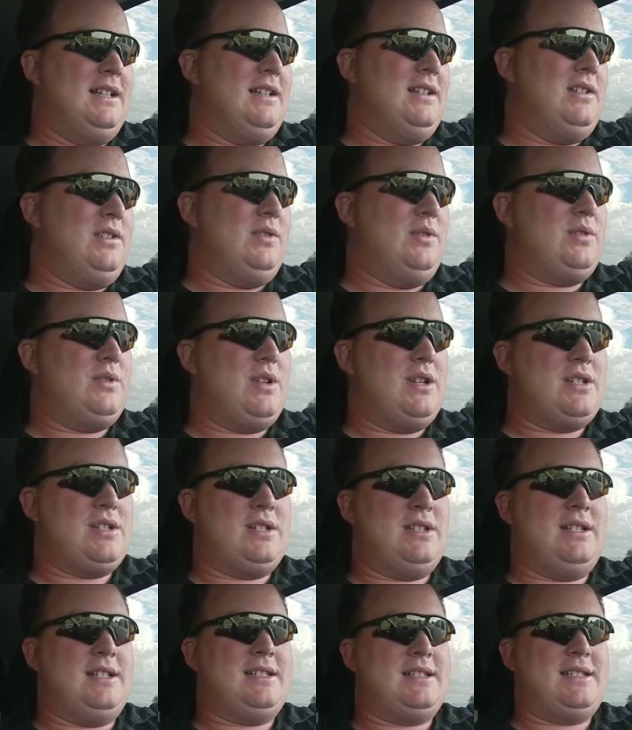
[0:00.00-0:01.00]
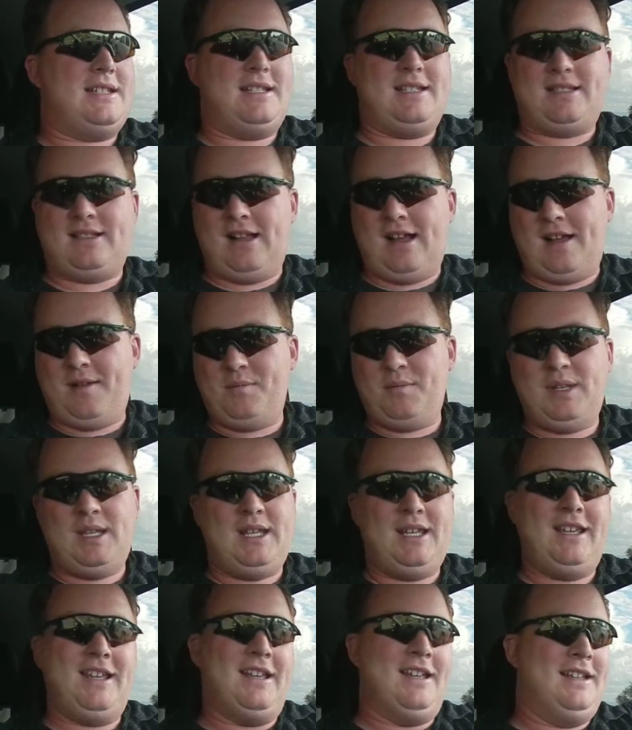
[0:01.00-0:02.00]
nutritionist is not
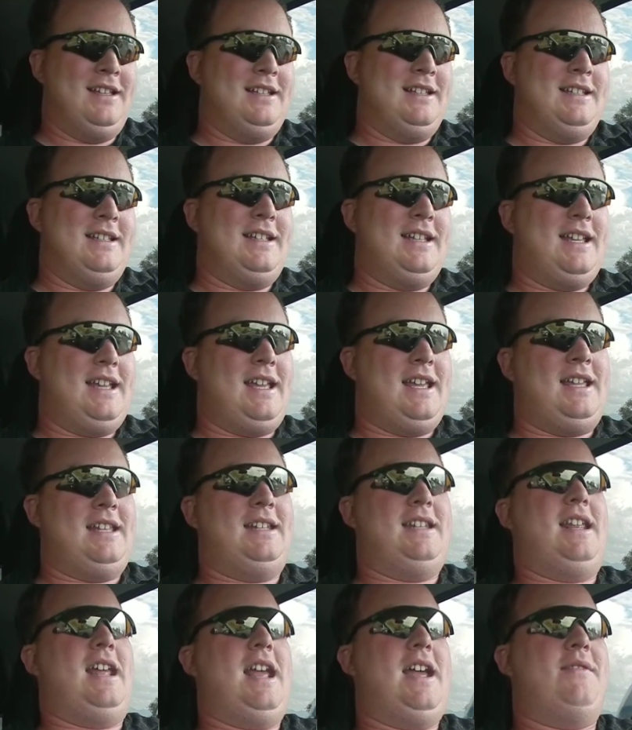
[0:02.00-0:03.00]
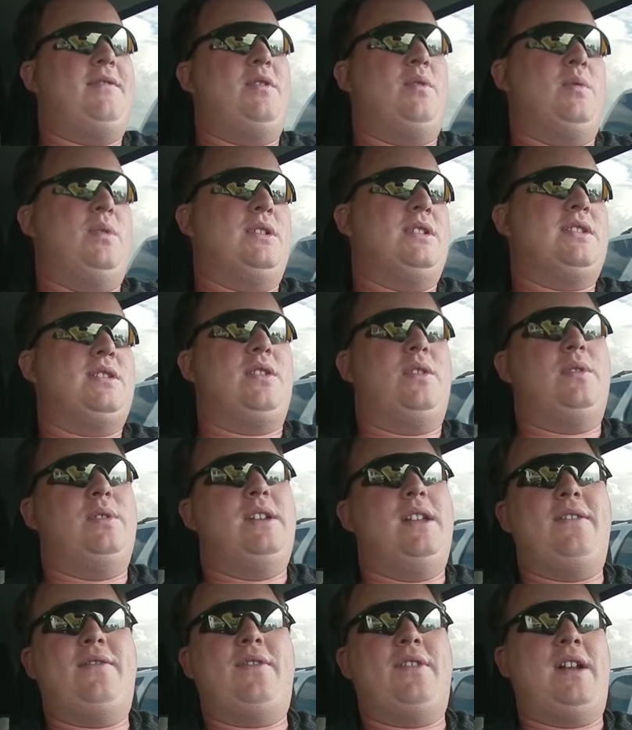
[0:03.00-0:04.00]
me, and everyone's so
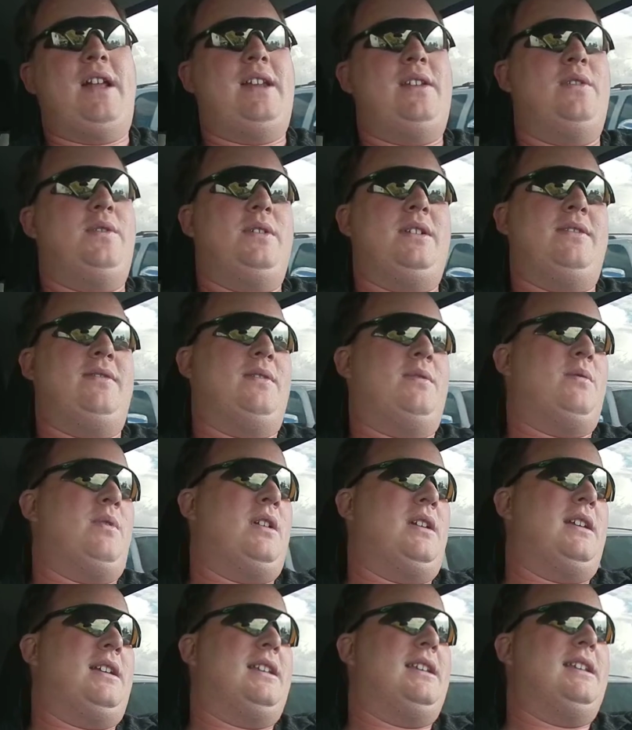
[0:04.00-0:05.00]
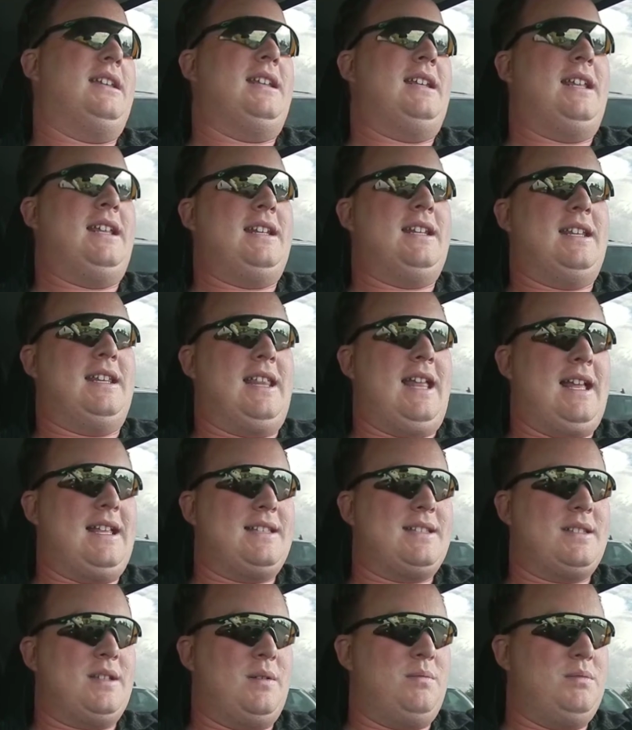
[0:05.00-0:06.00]
different. I don't even want to get into that
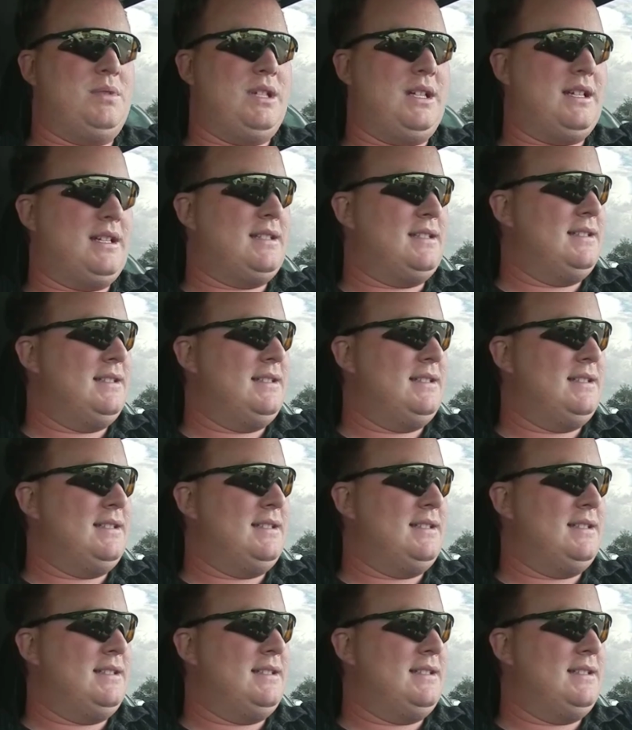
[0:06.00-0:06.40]
subject.